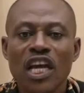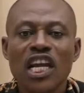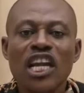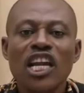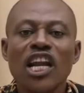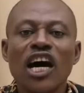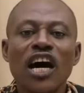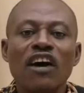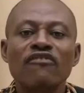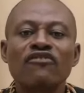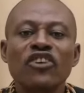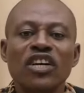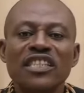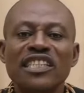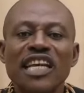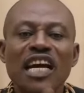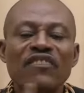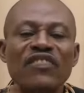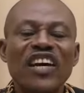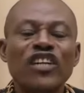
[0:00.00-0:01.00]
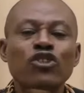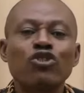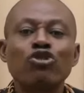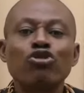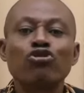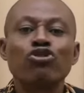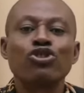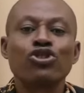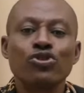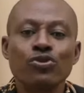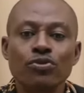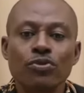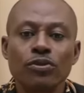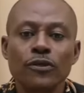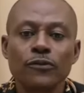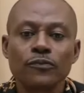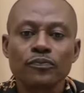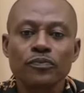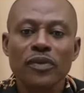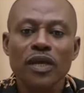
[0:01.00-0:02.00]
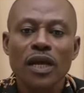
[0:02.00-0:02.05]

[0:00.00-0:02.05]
love yourself and do you.